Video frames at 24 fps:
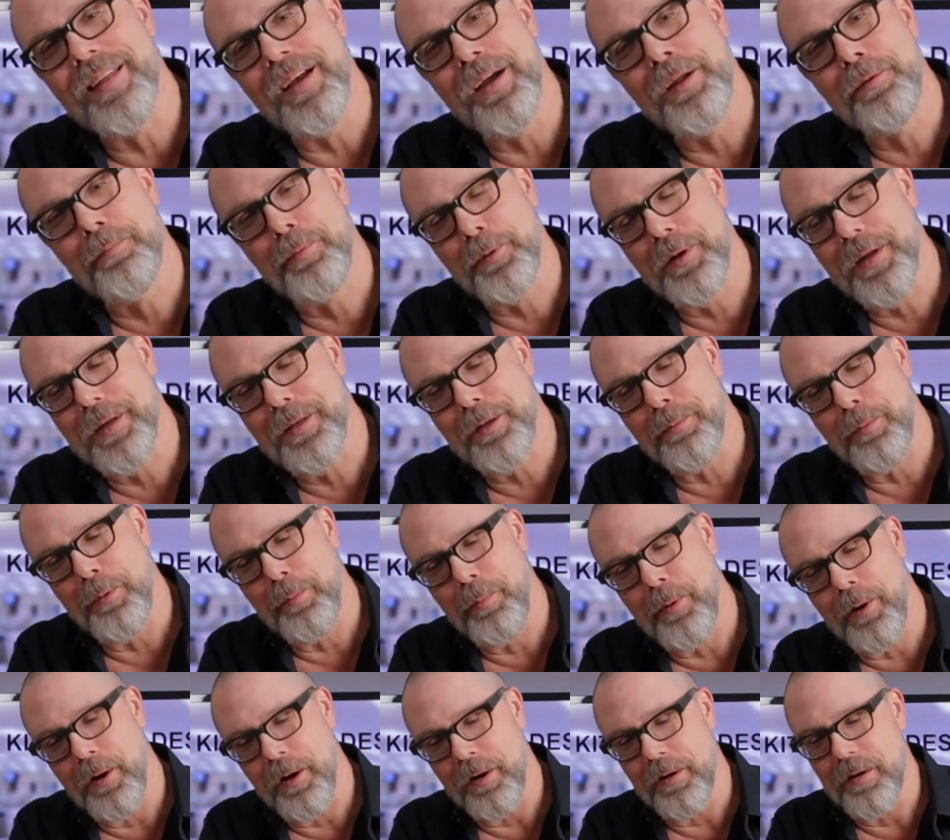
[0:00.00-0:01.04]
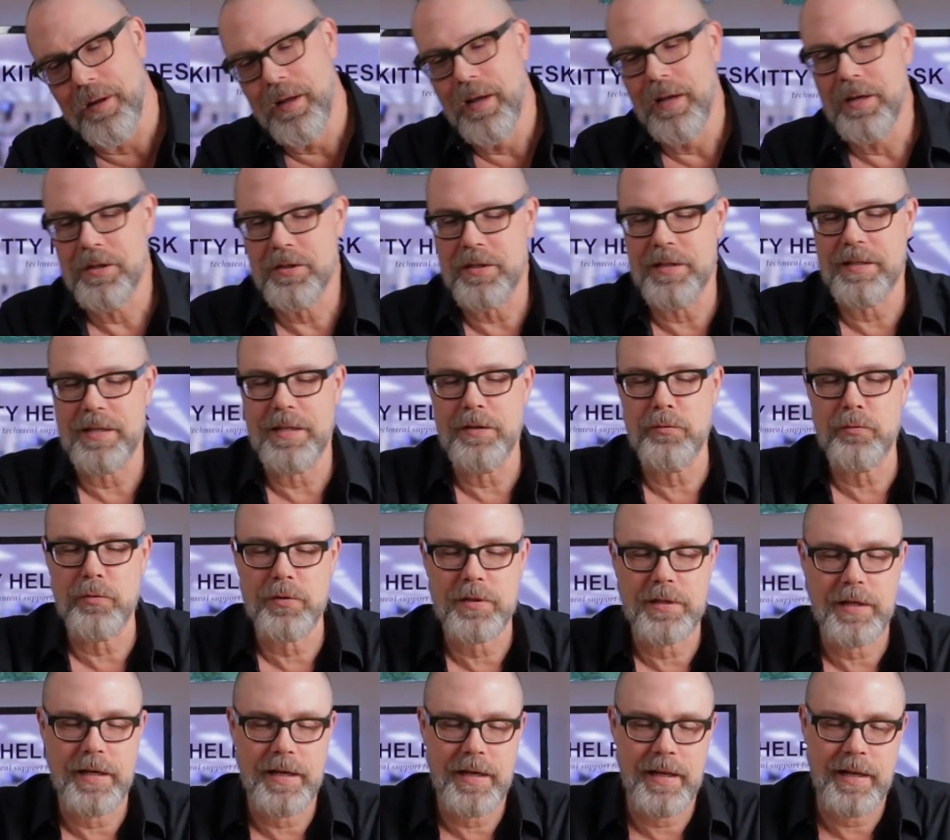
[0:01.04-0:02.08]
the unpredictable part. She's
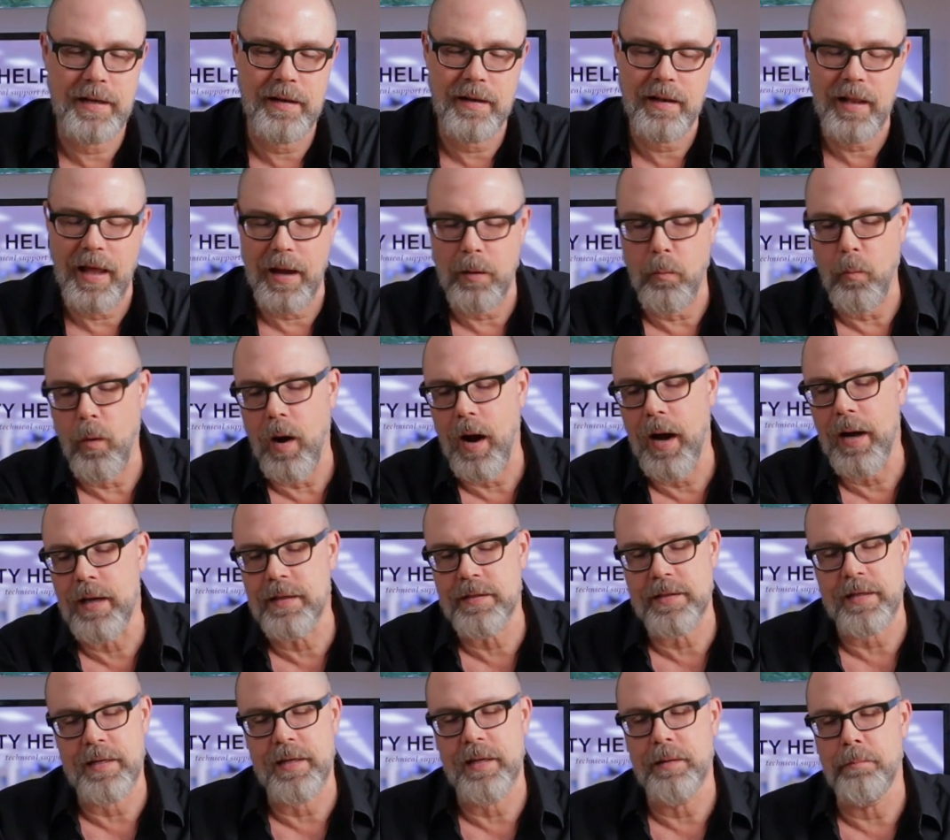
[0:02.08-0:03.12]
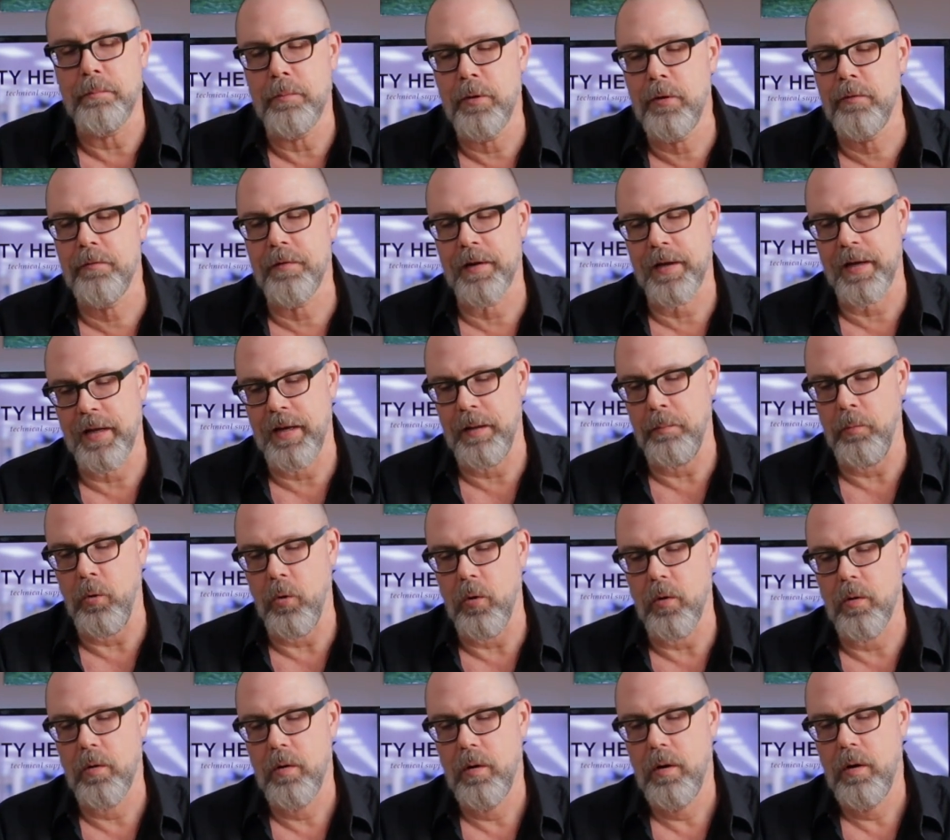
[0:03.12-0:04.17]
interested in, like, why isn't it moving
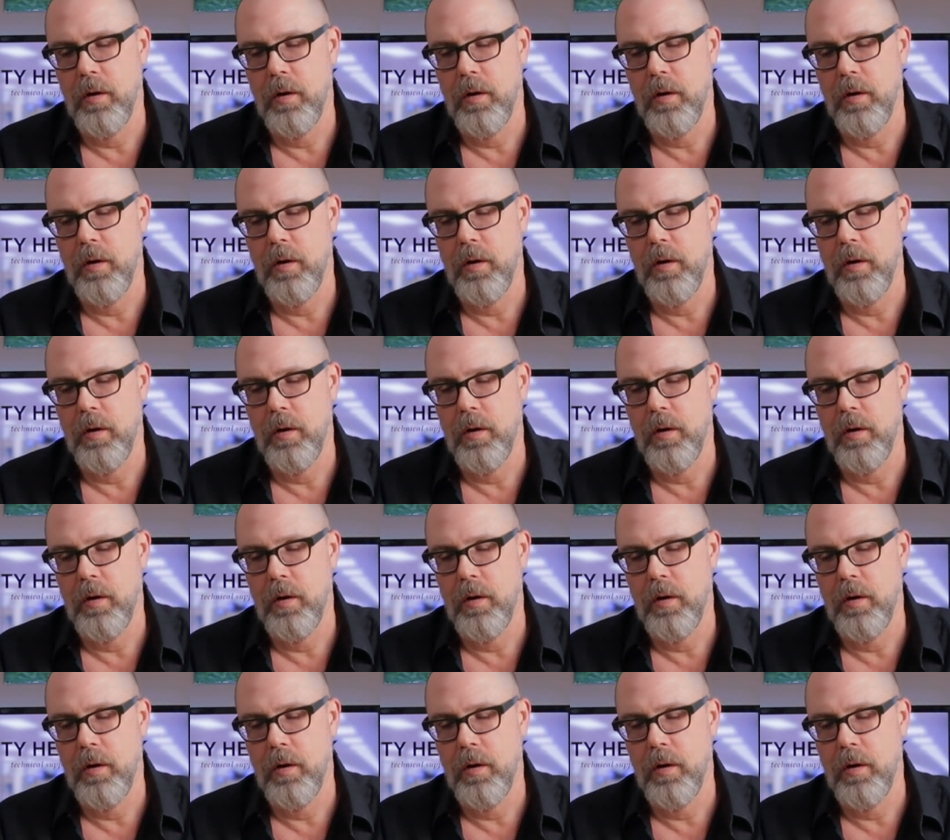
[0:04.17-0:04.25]
anymore?